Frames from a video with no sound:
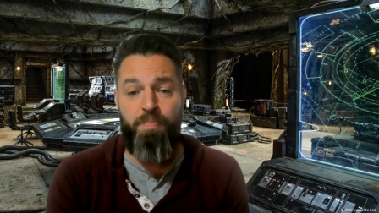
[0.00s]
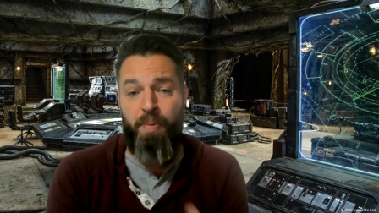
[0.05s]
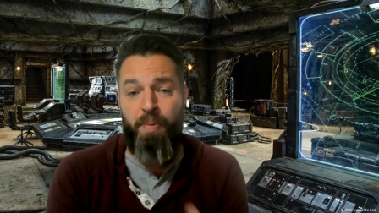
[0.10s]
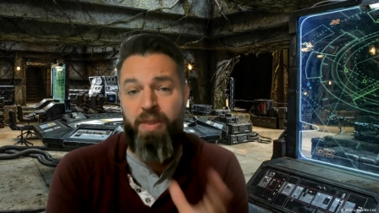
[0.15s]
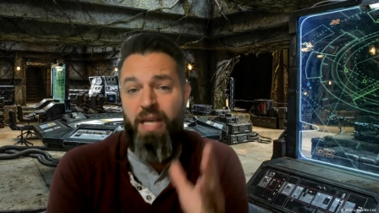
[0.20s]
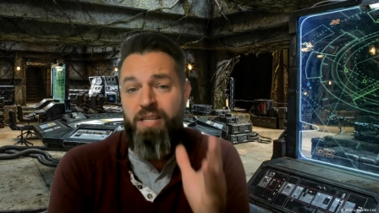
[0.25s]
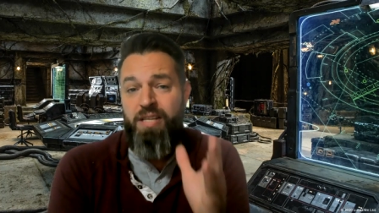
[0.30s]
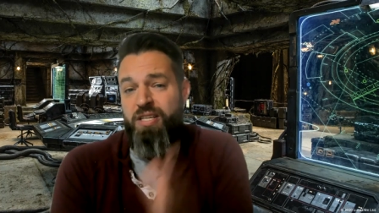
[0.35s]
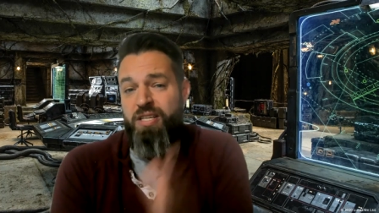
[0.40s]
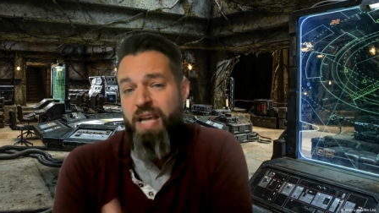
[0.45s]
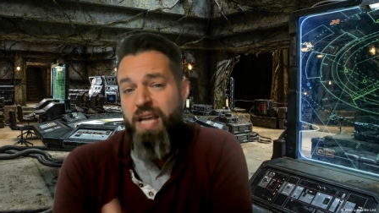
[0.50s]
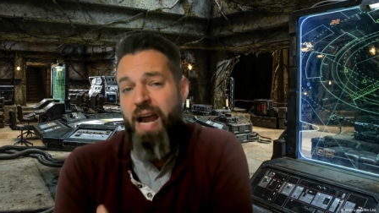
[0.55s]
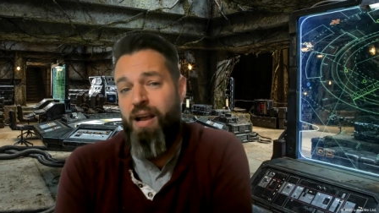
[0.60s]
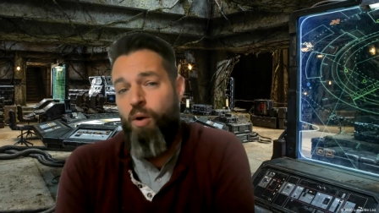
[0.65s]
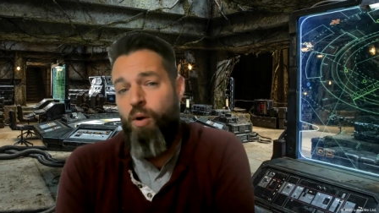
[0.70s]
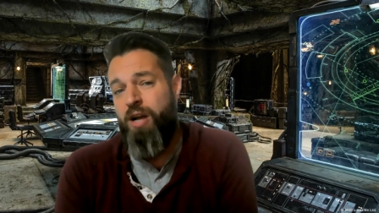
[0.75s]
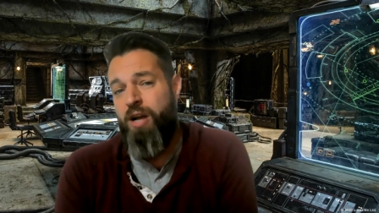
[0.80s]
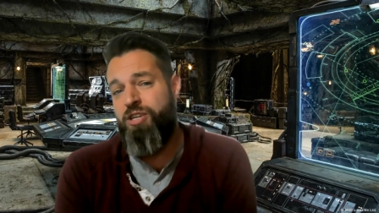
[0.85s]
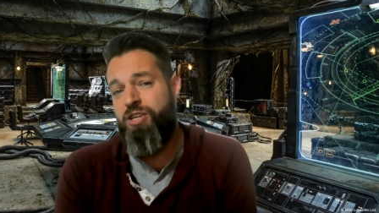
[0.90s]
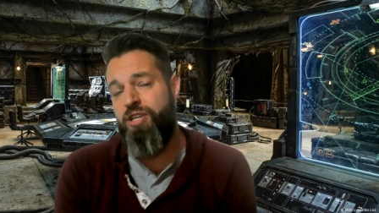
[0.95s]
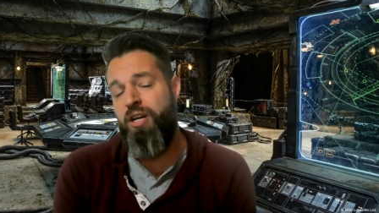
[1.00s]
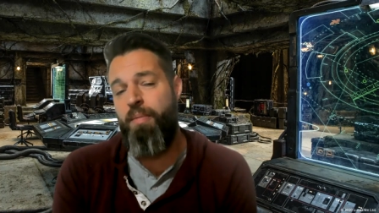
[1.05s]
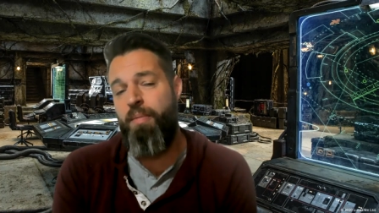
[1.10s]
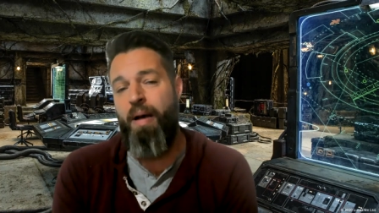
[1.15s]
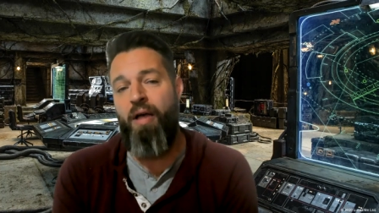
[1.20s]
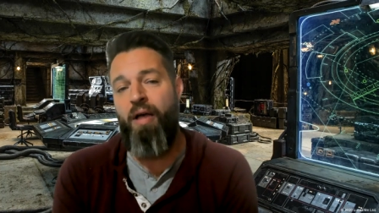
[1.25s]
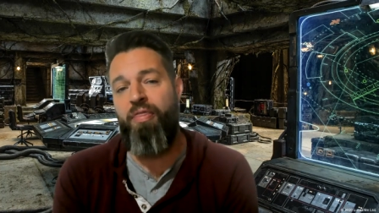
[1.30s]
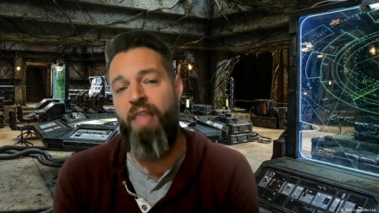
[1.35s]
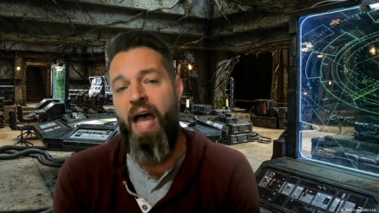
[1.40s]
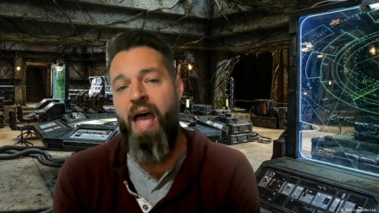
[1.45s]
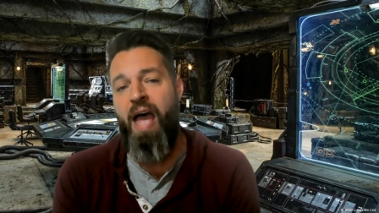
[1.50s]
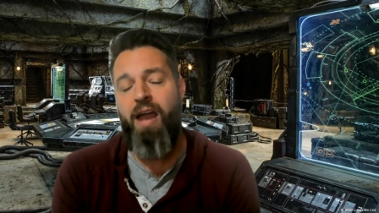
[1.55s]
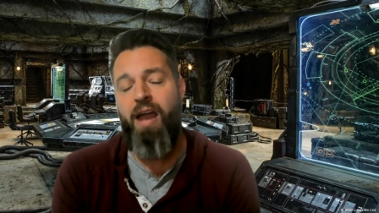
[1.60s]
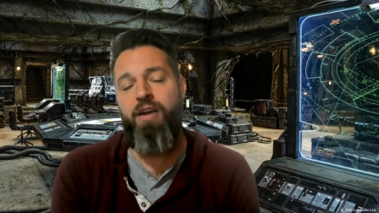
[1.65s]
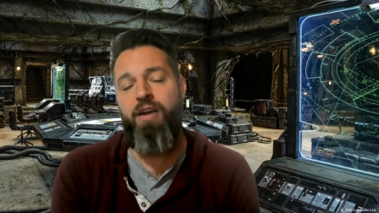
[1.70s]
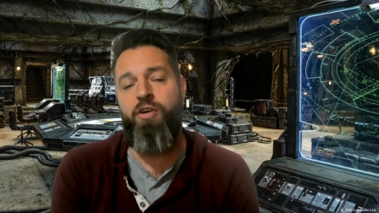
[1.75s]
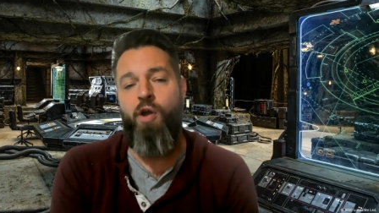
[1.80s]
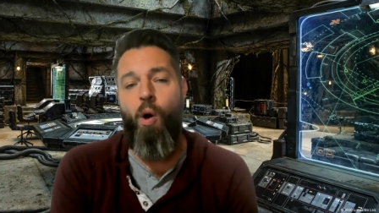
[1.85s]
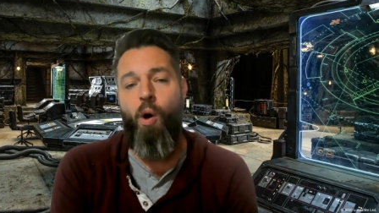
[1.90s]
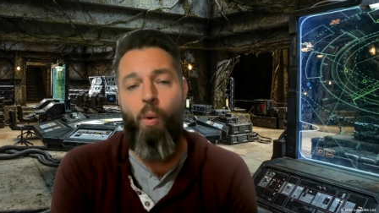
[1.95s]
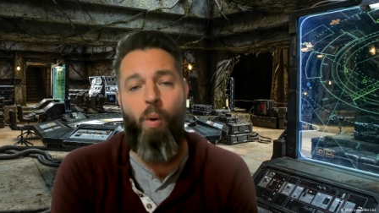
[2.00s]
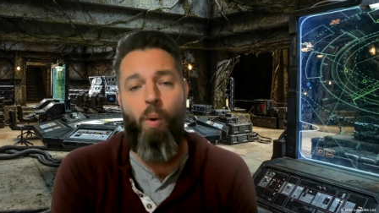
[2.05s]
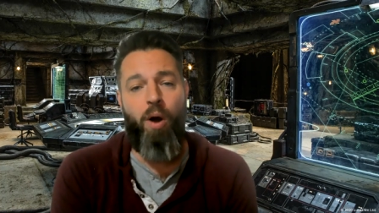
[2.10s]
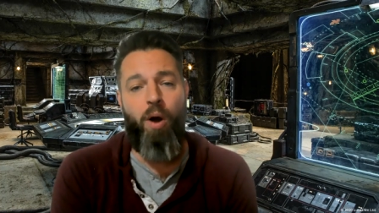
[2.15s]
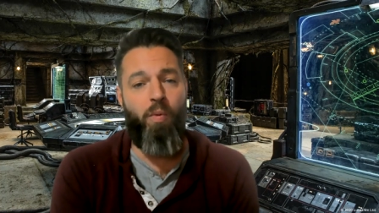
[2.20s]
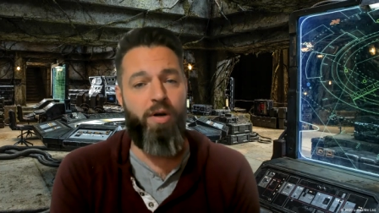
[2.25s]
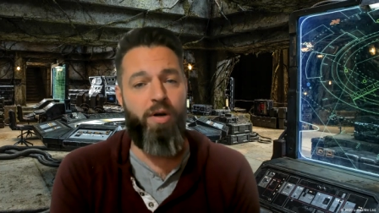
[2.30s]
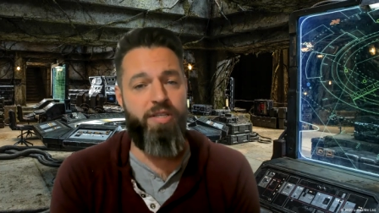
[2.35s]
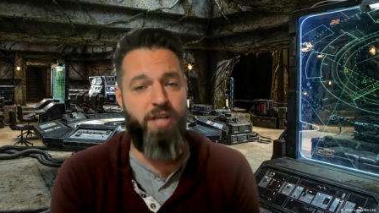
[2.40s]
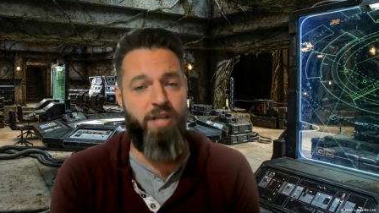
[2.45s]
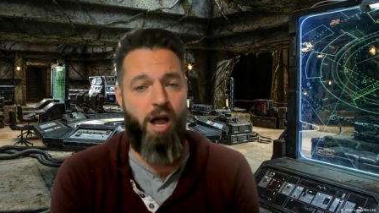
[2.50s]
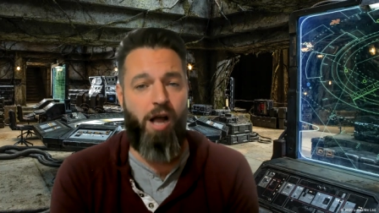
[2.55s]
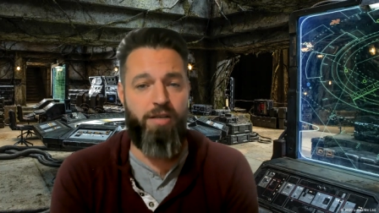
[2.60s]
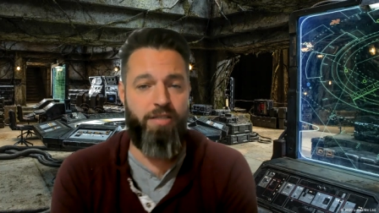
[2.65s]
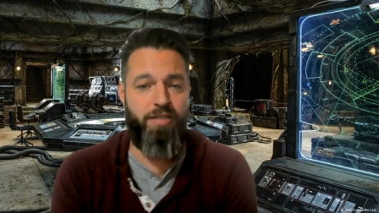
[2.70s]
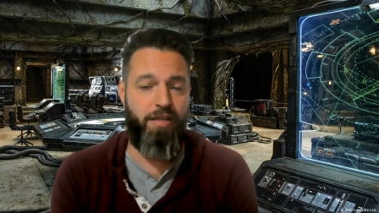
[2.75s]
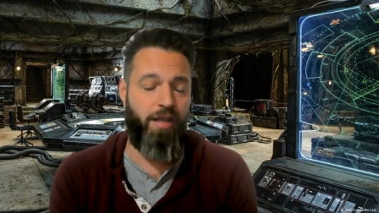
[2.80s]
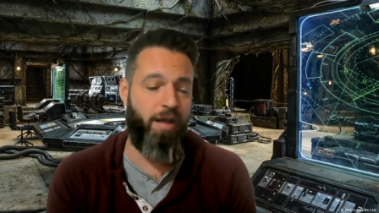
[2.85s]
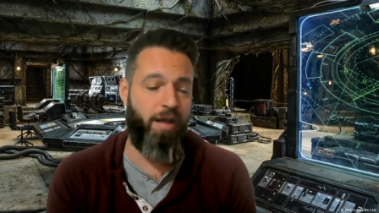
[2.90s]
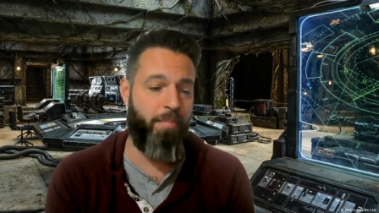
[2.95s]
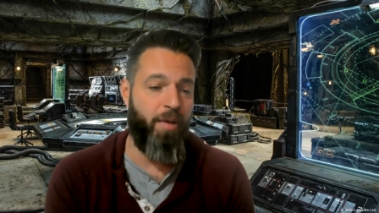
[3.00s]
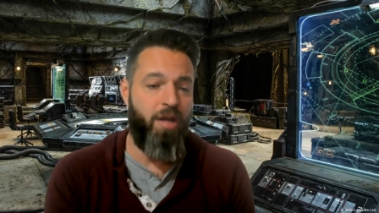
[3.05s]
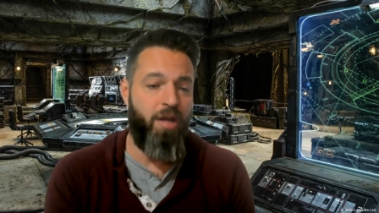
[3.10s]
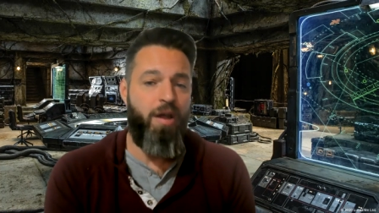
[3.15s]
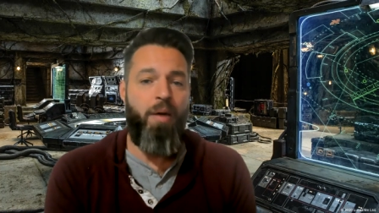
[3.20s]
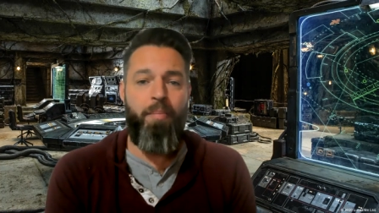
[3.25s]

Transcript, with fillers: but they just had a question about that and no one would talk to them